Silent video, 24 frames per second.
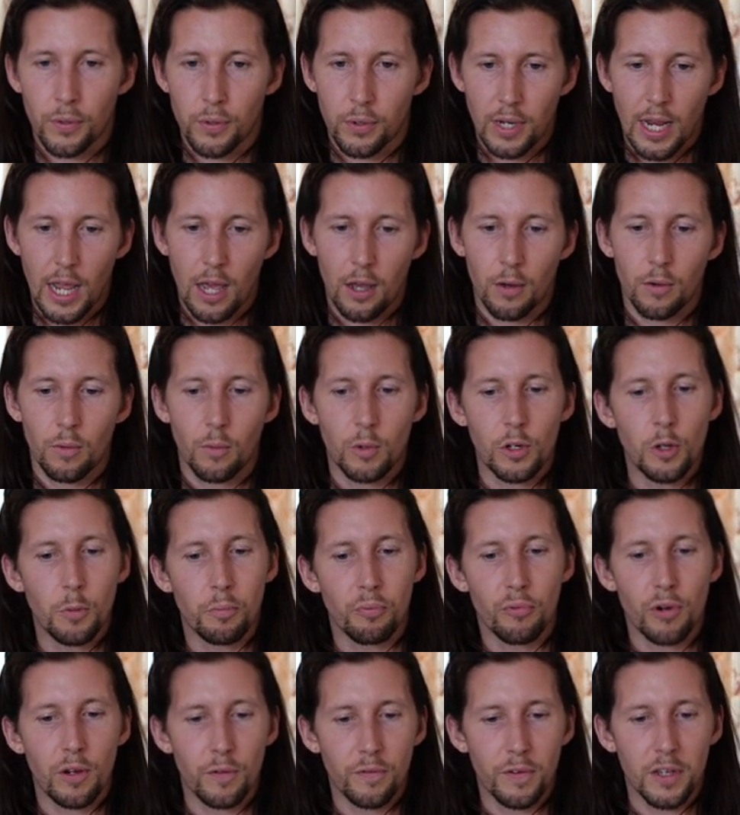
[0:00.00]
Now, when you
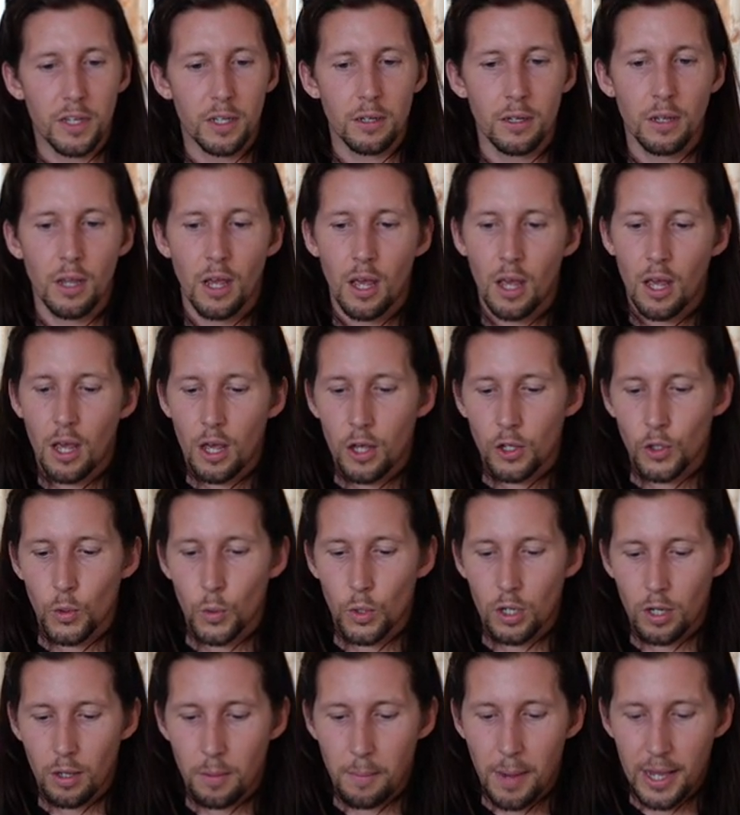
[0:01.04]
breathe in, you
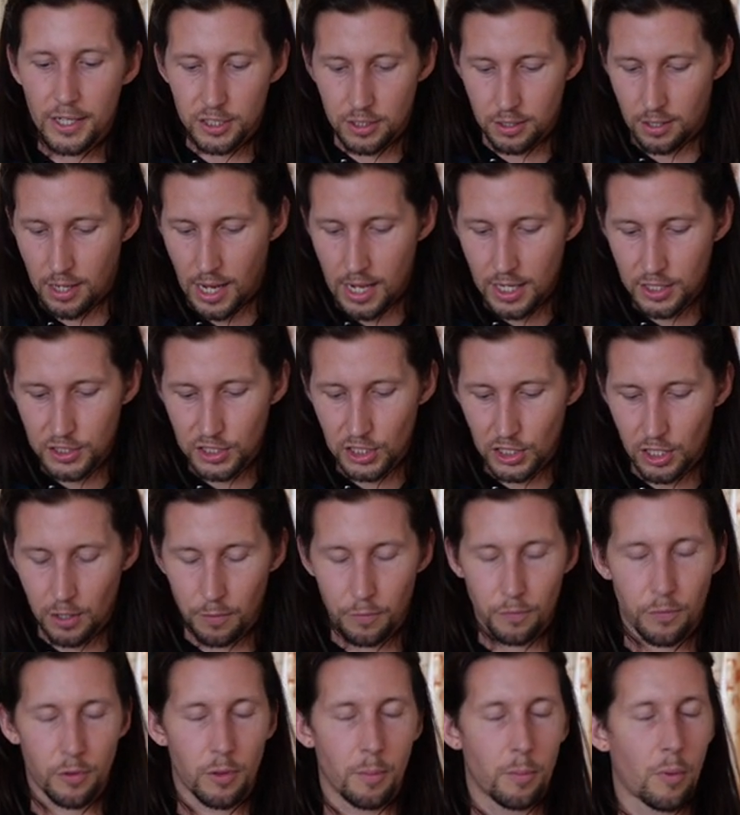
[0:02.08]
want to imagine energy coming
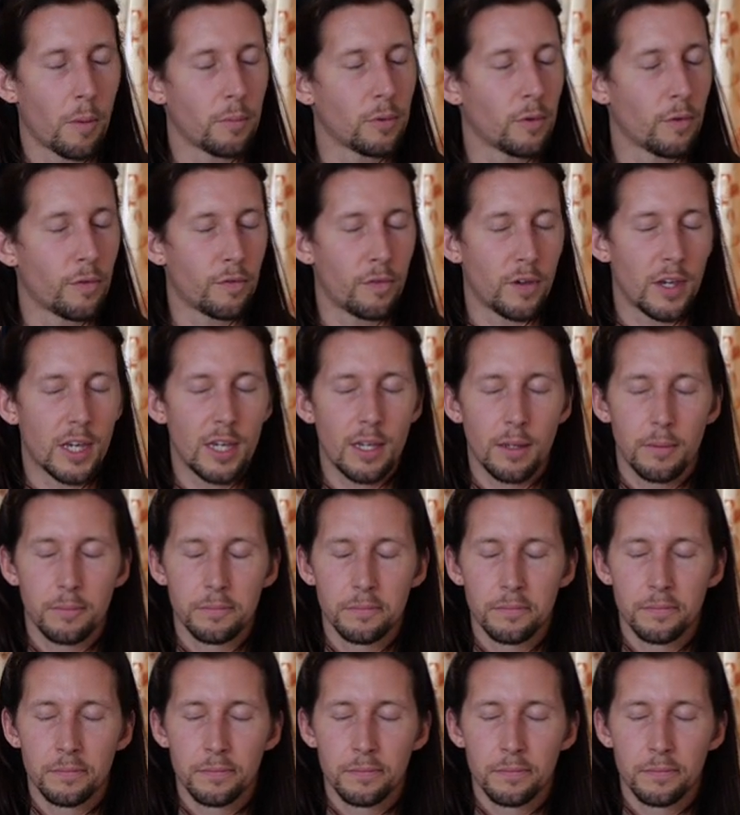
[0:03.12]
from the bottom of your feet,